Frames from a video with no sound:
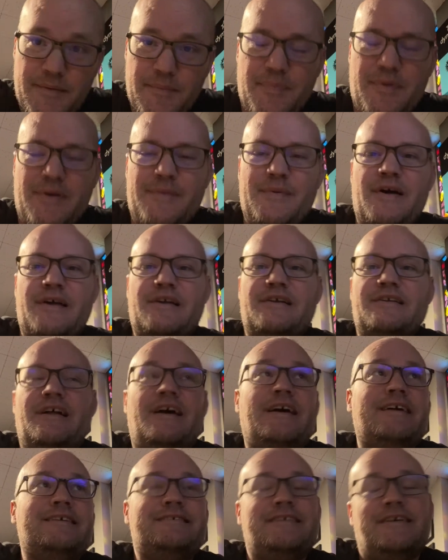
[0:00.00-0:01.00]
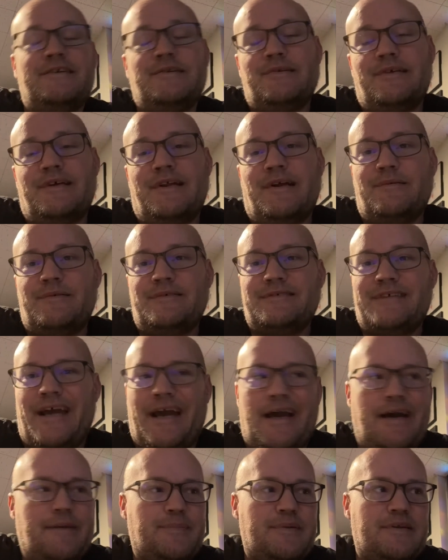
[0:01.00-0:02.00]
But I'm not going to lie and tell you that I was
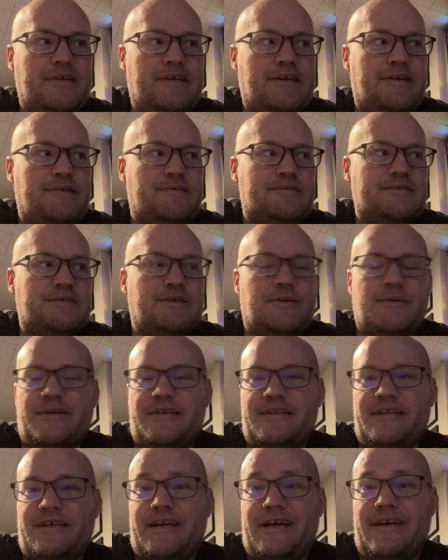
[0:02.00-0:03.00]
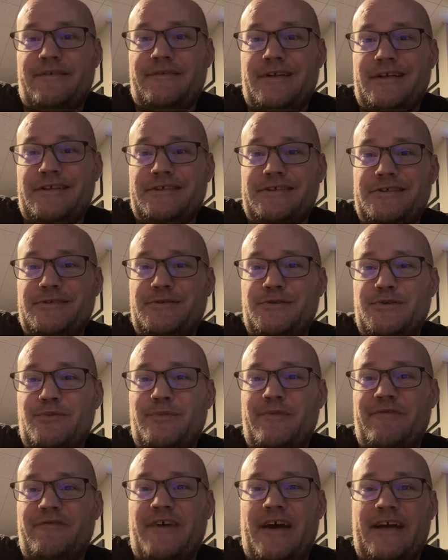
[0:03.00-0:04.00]
happy that I was going to have an NG tube.
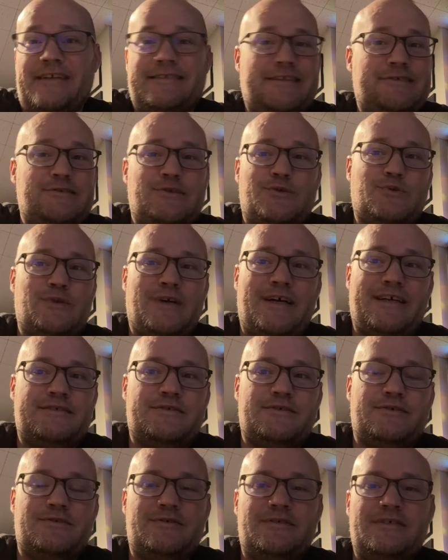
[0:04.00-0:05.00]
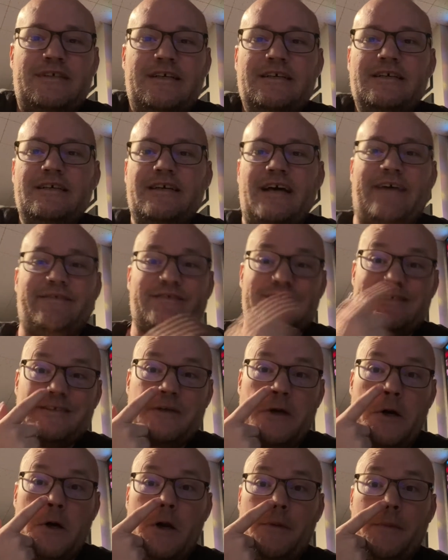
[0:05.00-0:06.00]
In fact, I don't like those. I have a
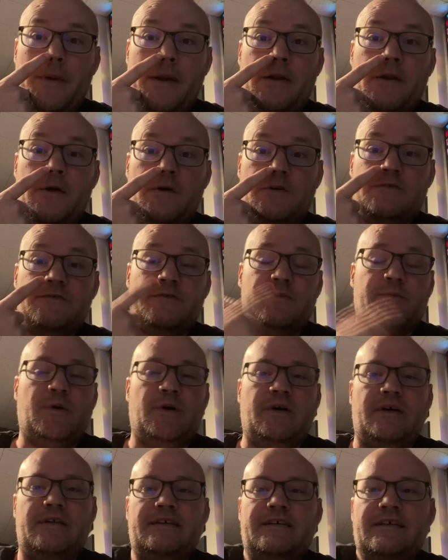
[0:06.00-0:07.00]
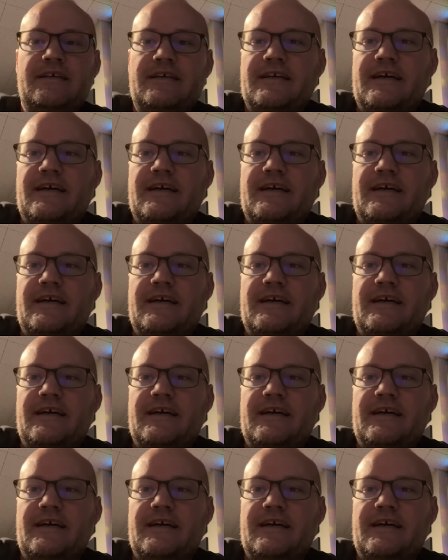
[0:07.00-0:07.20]
scar on my nose from one.